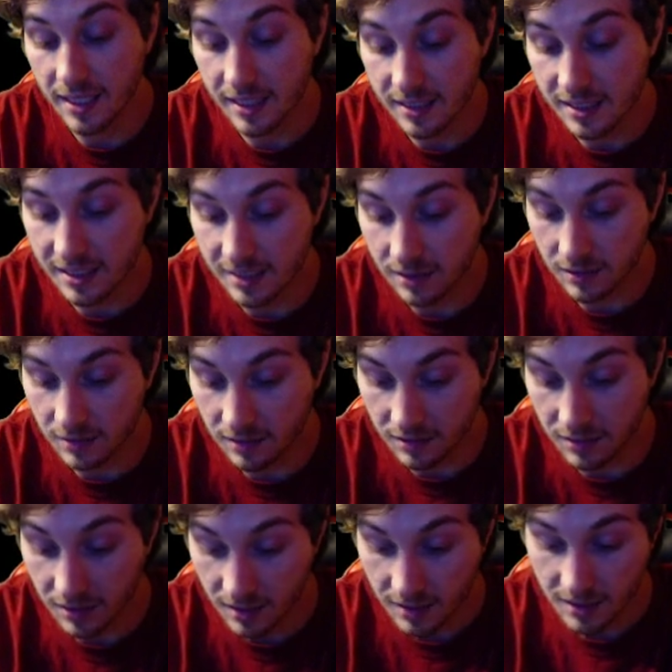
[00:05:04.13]
then it still
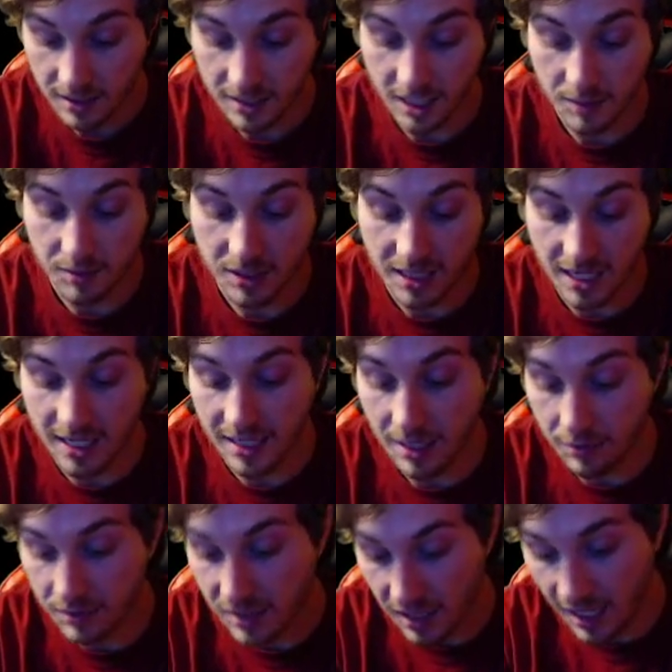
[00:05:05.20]
kept saying I
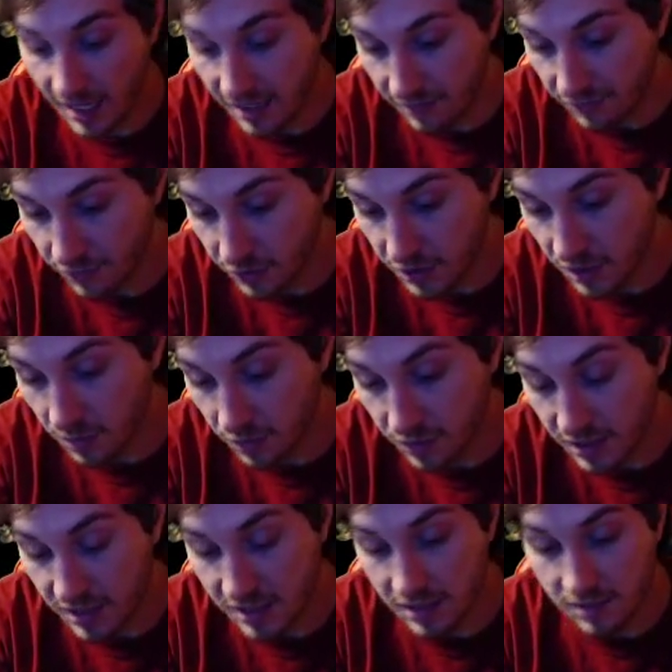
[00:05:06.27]
was live for some
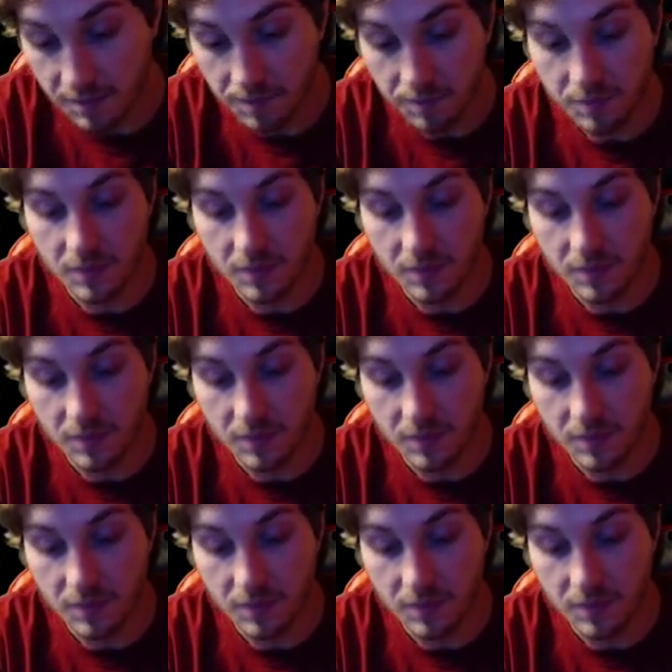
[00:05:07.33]
reason.